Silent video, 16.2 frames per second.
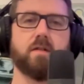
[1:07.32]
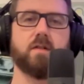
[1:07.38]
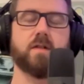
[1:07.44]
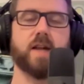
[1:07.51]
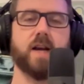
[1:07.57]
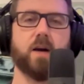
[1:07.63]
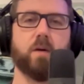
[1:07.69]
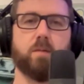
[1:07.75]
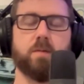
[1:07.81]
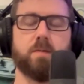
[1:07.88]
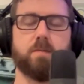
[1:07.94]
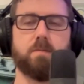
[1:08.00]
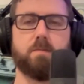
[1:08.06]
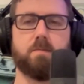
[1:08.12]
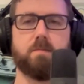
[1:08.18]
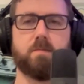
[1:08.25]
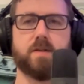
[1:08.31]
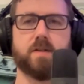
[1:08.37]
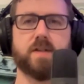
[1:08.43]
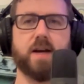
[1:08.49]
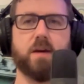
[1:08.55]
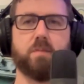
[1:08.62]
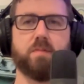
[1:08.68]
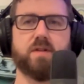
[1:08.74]
scalp
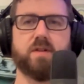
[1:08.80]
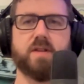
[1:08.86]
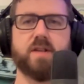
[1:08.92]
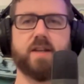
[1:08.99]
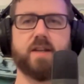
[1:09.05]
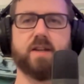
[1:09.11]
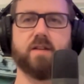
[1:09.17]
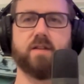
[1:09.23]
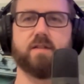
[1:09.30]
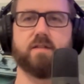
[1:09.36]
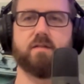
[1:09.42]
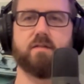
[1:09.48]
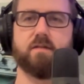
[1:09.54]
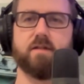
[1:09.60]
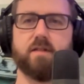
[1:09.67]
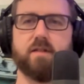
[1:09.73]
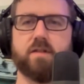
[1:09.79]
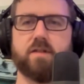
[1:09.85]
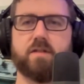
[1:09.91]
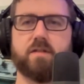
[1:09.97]
scalped tickets. Like,